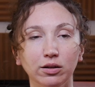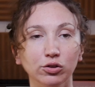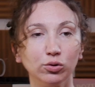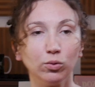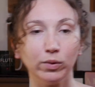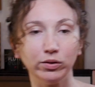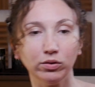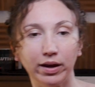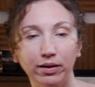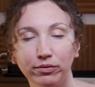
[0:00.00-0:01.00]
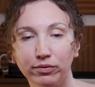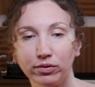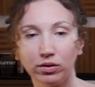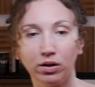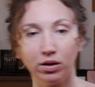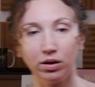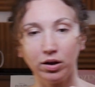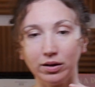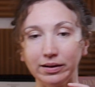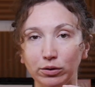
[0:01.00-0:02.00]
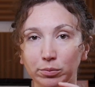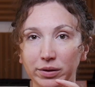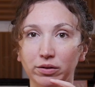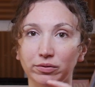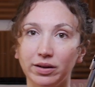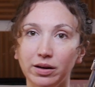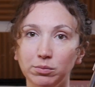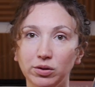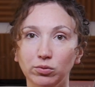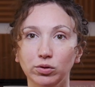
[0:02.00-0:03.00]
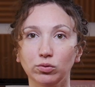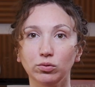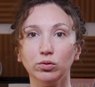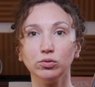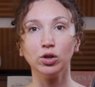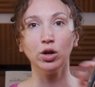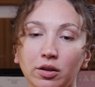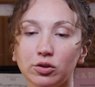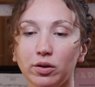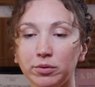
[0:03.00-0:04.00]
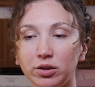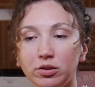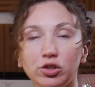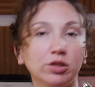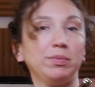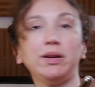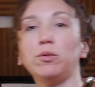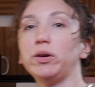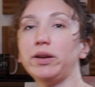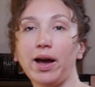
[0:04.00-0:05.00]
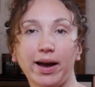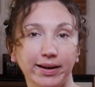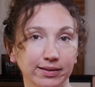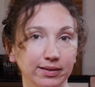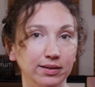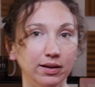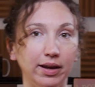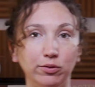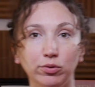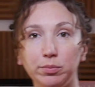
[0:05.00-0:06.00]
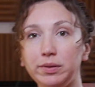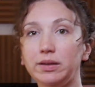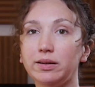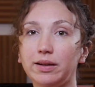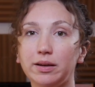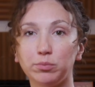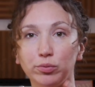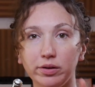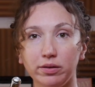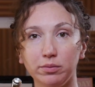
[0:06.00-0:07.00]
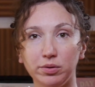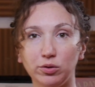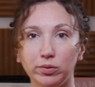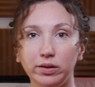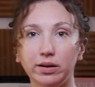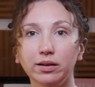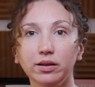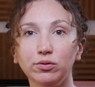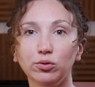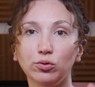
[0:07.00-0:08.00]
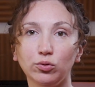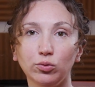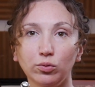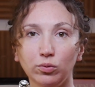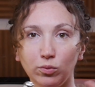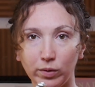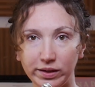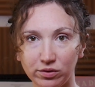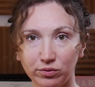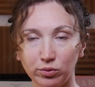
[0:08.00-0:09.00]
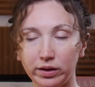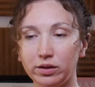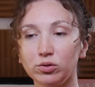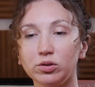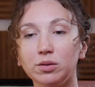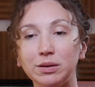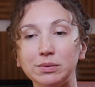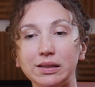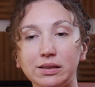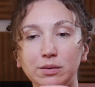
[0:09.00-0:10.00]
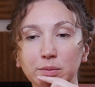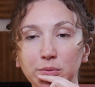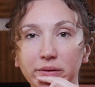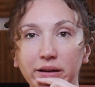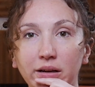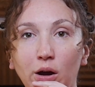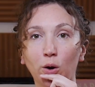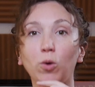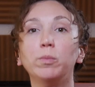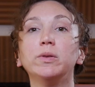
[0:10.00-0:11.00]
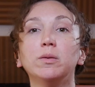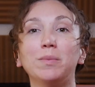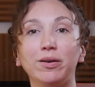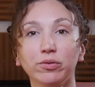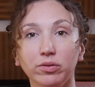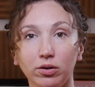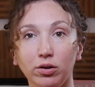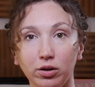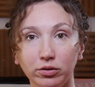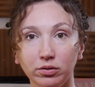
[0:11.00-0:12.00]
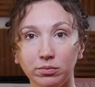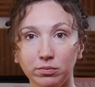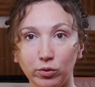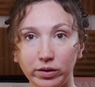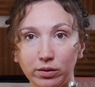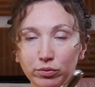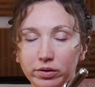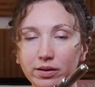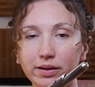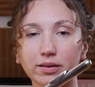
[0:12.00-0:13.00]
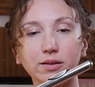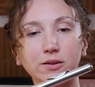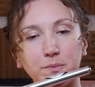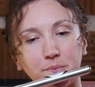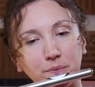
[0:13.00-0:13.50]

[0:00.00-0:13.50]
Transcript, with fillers: also when you have a little bit of time between two notes so I'm gonna just play one high D and repeat it and breathe in between I'll give you two ways of doing it so sometimes I see people that open their mouth a lot when they breathe like this